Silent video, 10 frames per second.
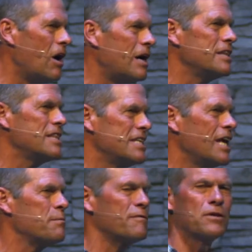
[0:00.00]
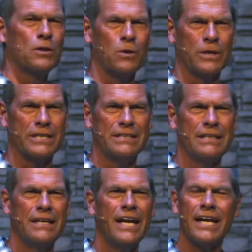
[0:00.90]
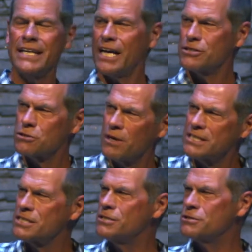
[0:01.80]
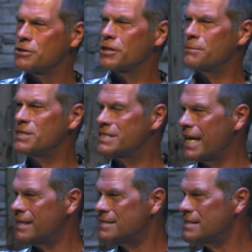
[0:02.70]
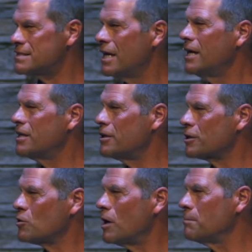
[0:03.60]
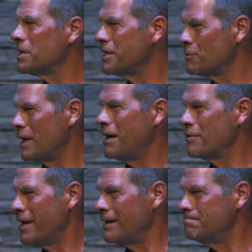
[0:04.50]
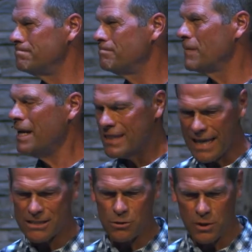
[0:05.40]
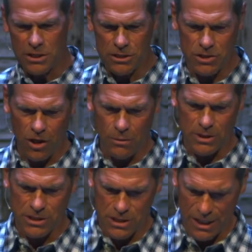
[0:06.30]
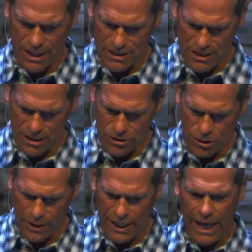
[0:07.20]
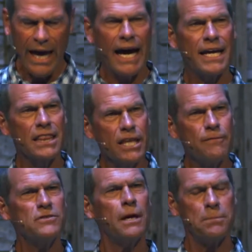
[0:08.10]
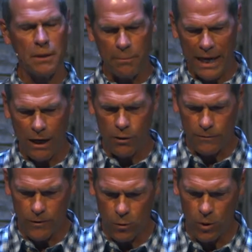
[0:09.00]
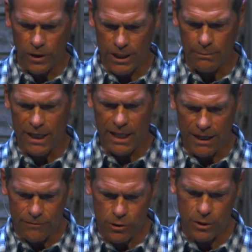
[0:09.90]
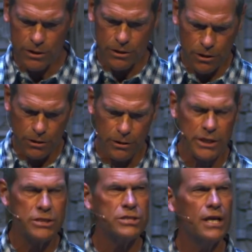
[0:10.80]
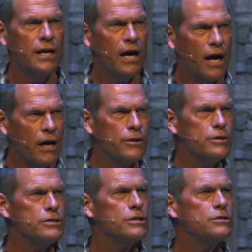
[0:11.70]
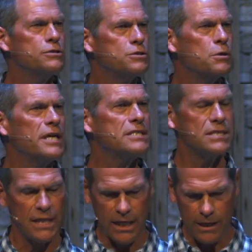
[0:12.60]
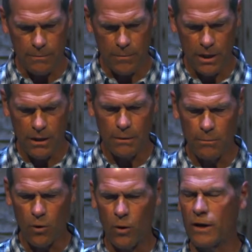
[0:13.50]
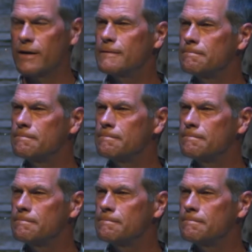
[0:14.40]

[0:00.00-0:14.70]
on the name of the Lord and not trust in circumstances that are crumbling around them. That's what the psalmist is doing. I lift up the powerful work in my life to encourage others to trust him more.